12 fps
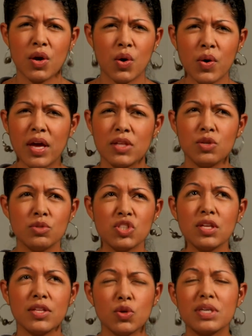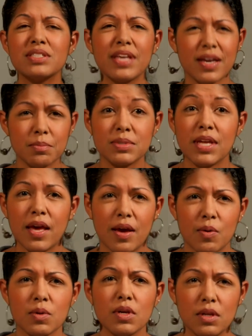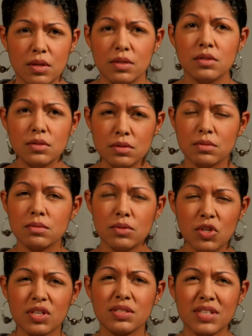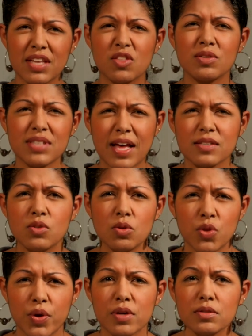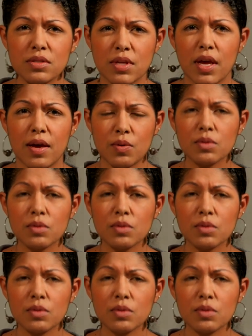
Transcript: know, and you and you can take them down. You can take those asshole lawyers down.